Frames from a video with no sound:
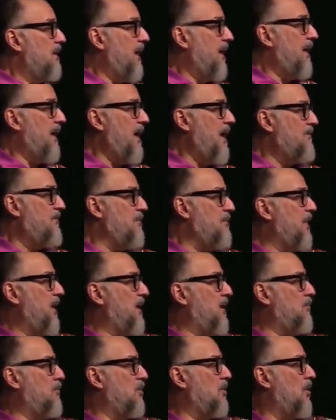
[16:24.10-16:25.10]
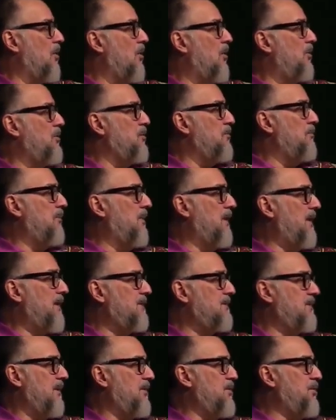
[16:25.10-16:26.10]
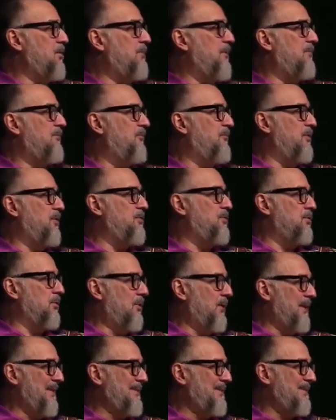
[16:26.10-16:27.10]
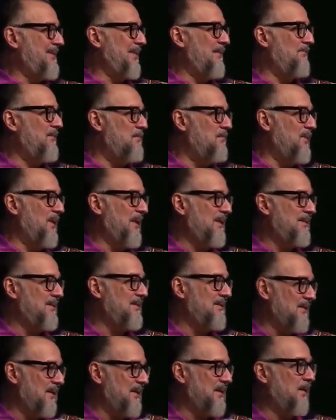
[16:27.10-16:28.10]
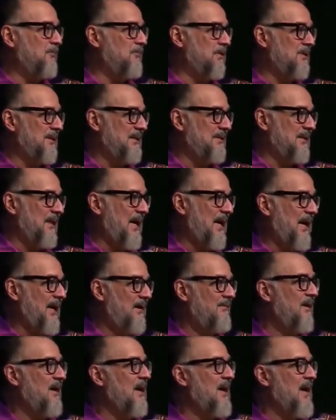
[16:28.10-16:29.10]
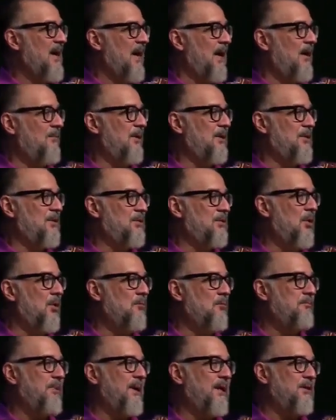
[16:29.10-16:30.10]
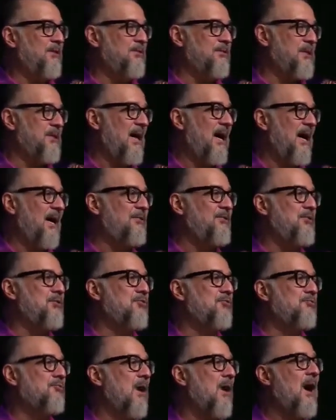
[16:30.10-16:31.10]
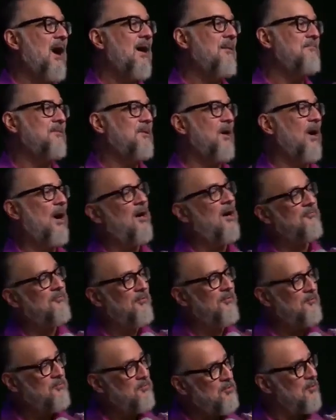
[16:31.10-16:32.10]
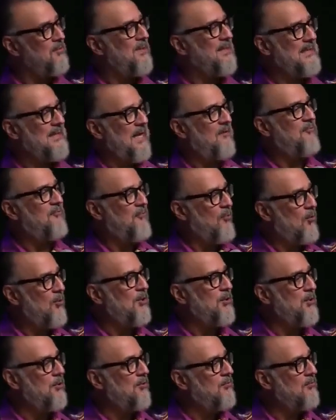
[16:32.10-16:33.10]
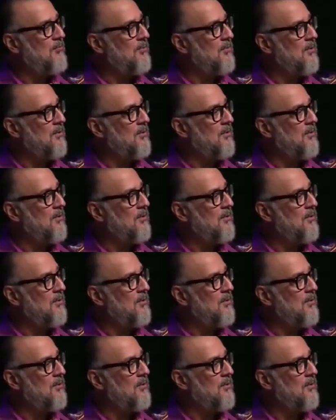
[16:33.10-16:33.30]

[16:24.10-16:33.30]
That everybody will call you blessed and you'll be full of joy. Seven blessings that come with the tithe. And when you don't pay your tithe, you rob God from doing that for you.